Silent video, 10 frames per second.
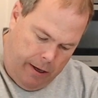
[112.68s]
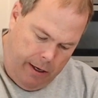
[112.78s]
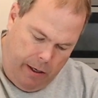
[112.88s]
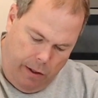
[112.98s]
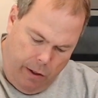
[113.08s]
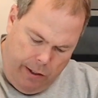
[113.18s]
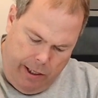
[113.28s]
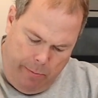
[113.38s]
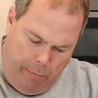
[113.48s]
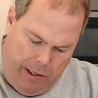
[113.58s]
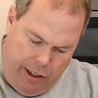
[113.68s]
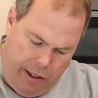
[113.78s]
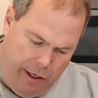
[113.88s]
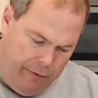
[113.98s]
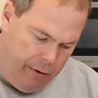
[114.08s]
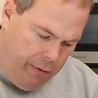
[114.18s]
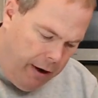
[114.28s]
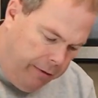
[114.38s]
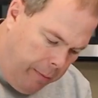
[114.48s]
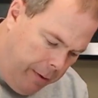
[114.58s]
I looked at a bunch of different
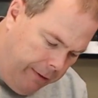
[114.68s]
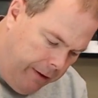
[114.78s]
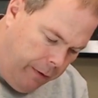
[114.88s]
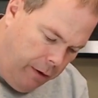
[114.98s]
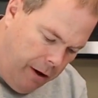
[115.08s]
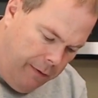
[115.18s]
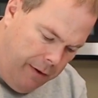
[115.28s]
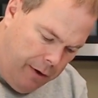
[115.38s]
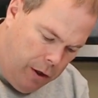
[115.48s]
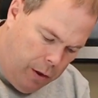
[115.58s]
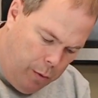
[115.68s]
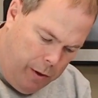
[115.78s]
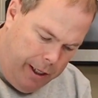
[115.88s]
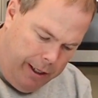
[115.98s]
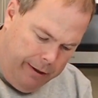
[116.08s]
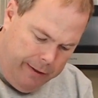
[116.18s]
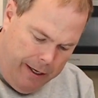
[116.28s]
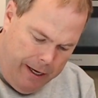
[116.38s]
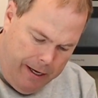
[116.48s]
recipes out there. I've never cooked one of these.